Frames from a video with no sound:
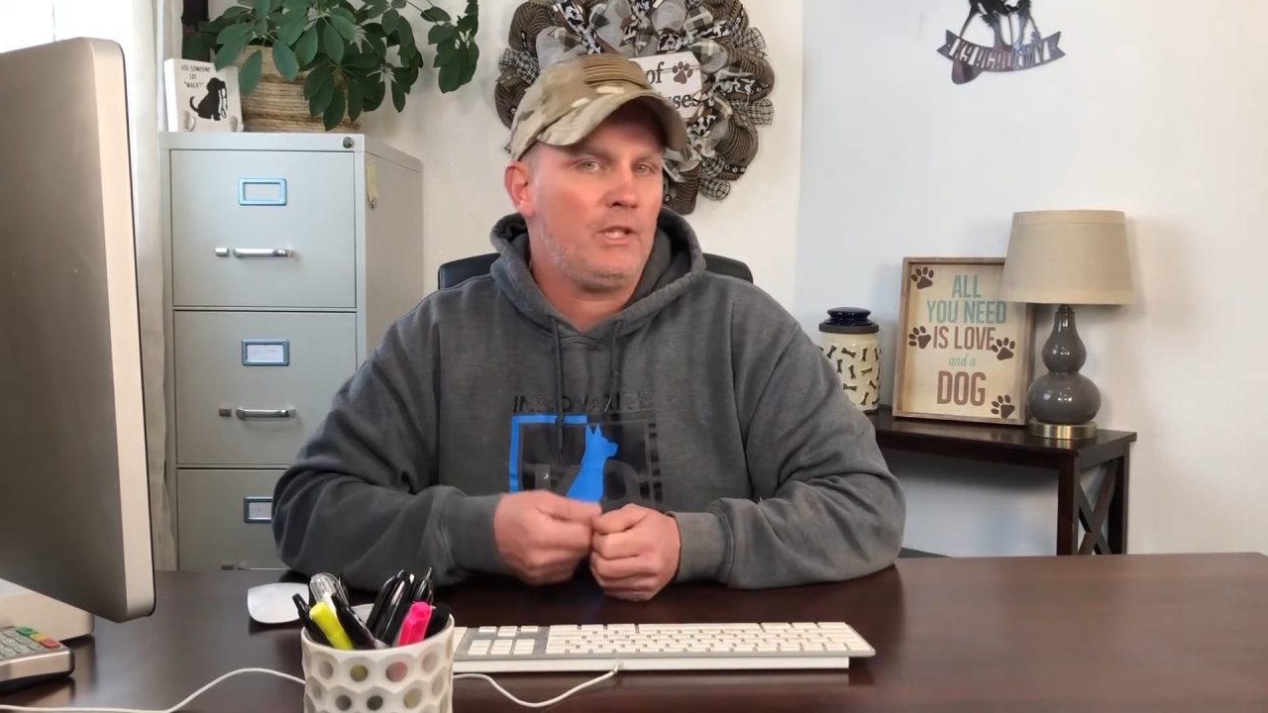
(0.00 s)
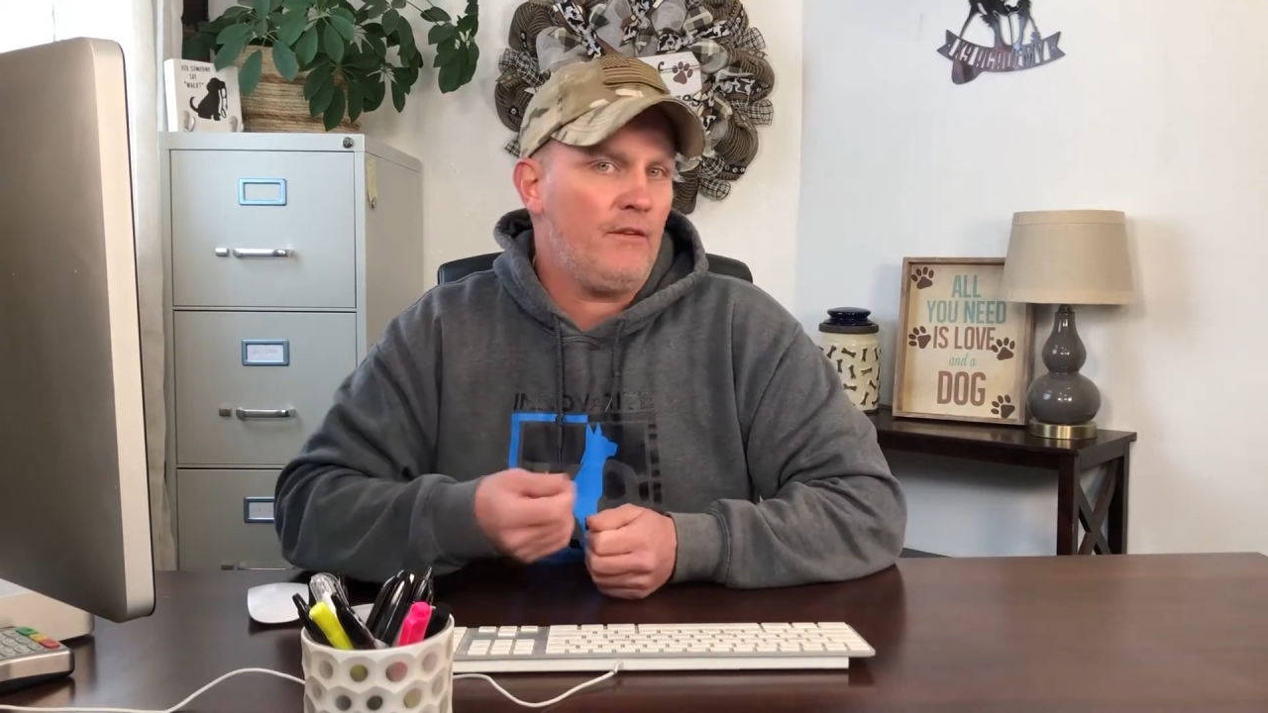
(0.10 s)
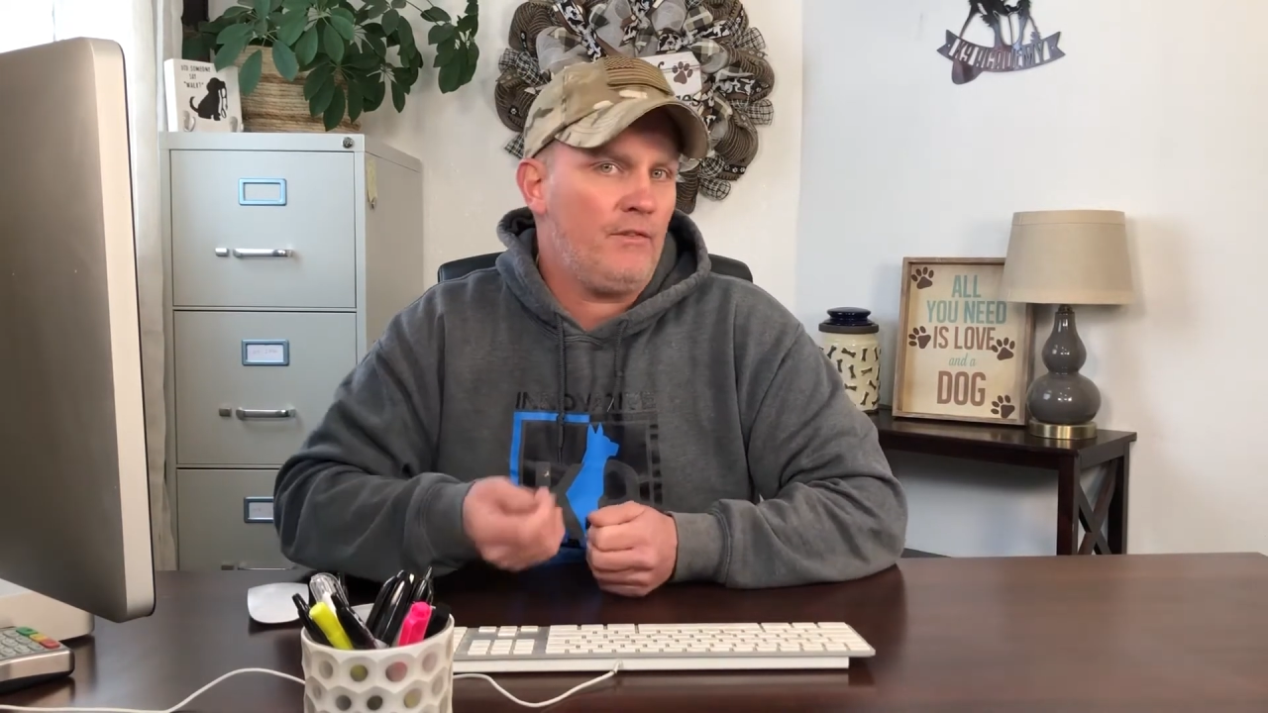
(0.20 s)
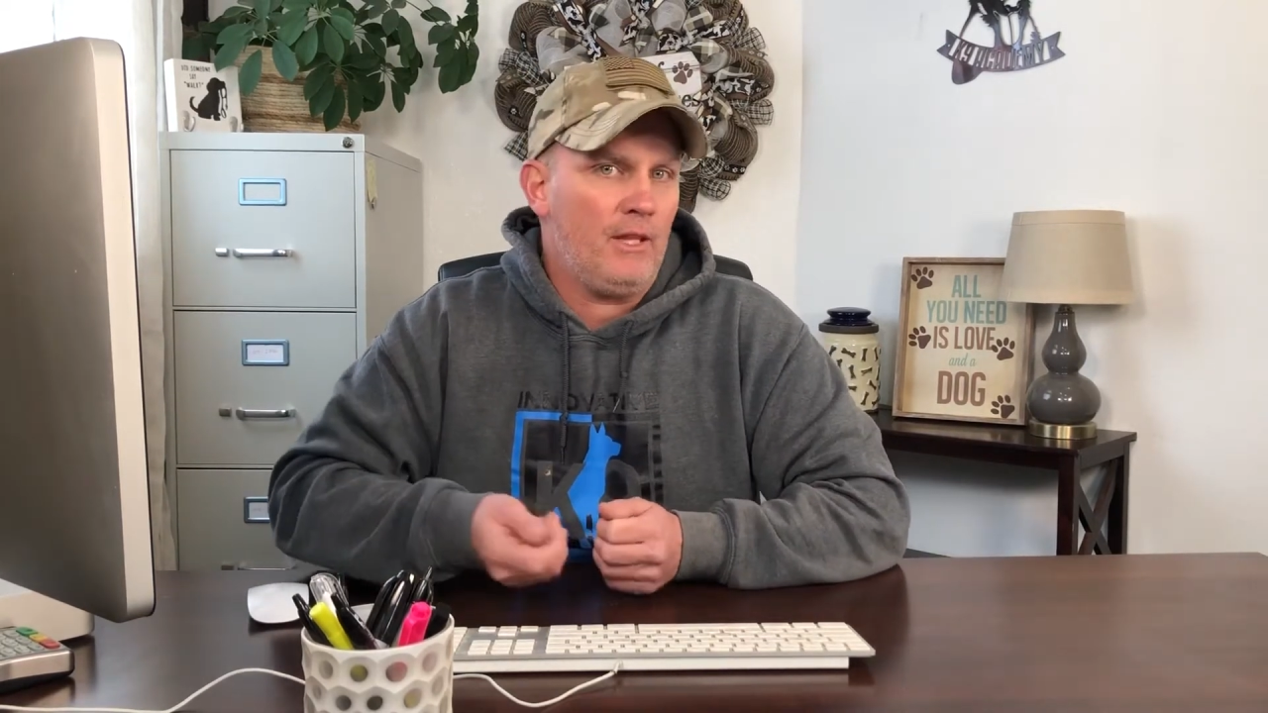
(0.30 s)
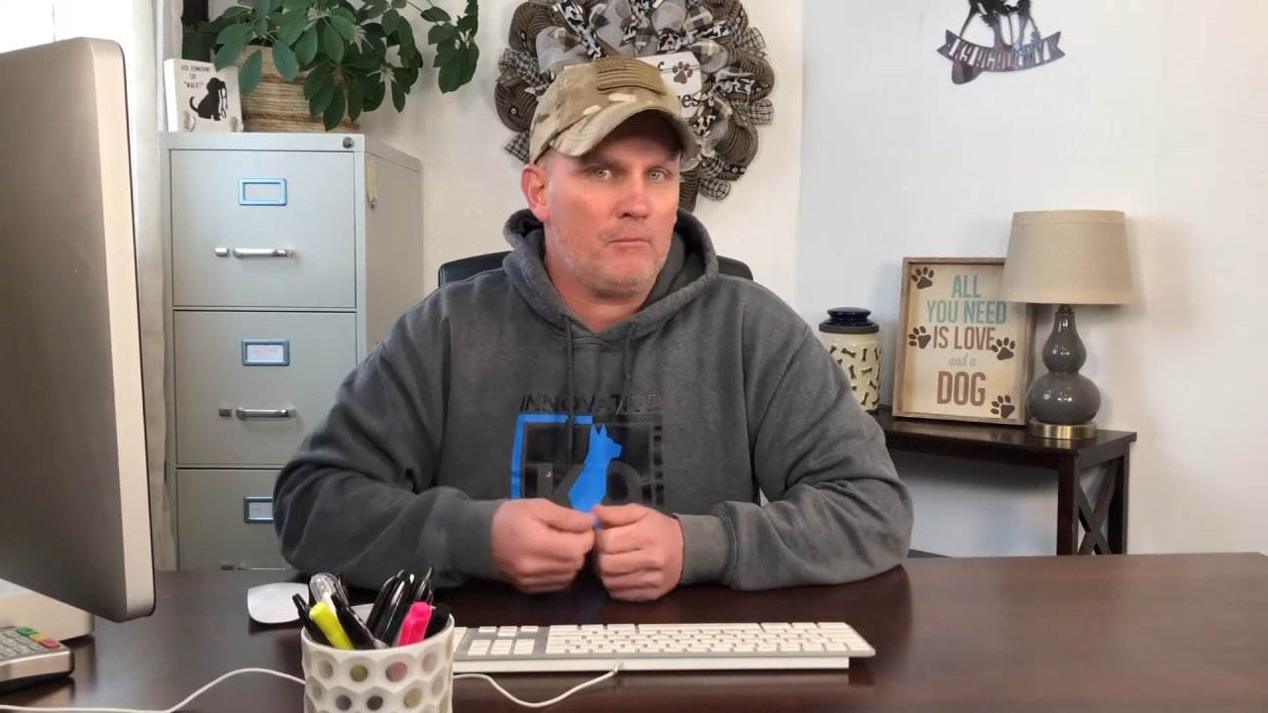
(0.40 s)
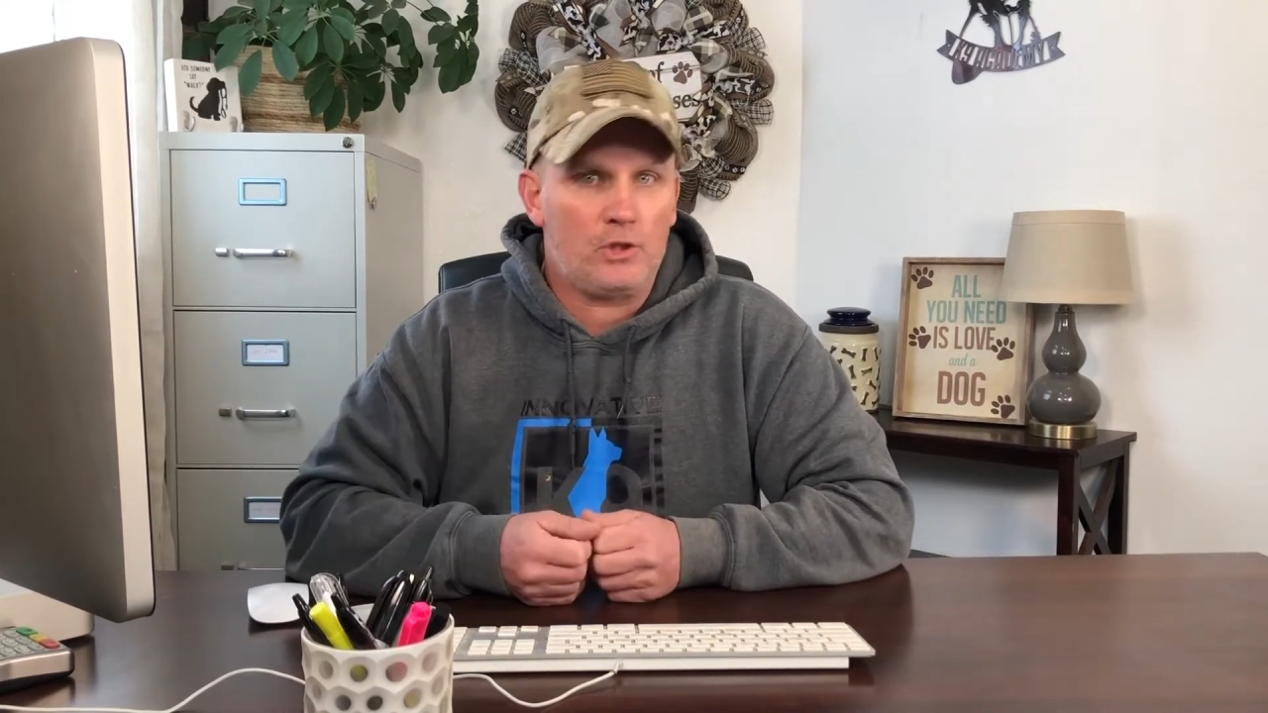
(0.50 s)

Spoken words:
giving them